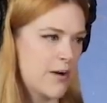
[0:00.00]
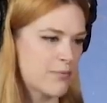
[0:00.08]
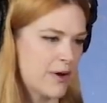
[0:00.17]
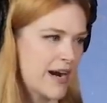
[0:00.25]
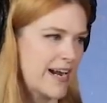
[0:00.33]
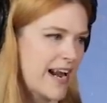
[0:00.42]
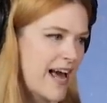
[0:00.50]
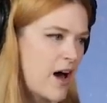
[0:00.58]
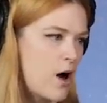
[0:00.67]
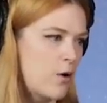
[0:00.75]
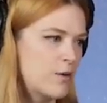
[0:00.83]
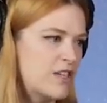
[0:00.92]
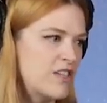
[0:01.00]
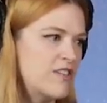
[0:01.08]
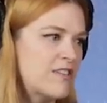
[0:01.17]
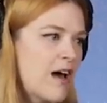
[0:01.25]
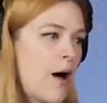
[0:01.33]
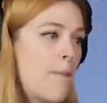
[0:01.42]
up right now, which
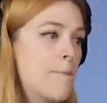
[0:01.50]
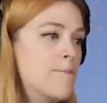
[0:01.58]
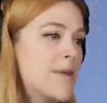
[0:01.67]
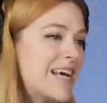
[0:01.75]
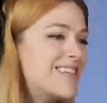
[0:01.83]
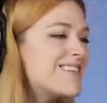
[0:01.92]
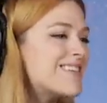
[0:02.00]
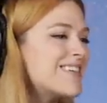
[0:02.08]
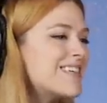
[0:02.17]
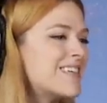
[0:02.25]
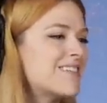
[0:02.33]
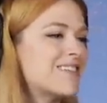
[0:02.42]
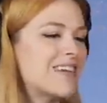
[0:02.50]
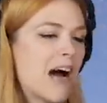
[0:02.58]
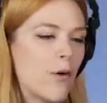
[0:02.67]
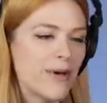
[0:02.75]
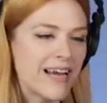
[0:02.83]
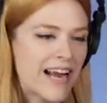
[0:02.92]
is amazing because
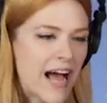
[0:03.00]
now we can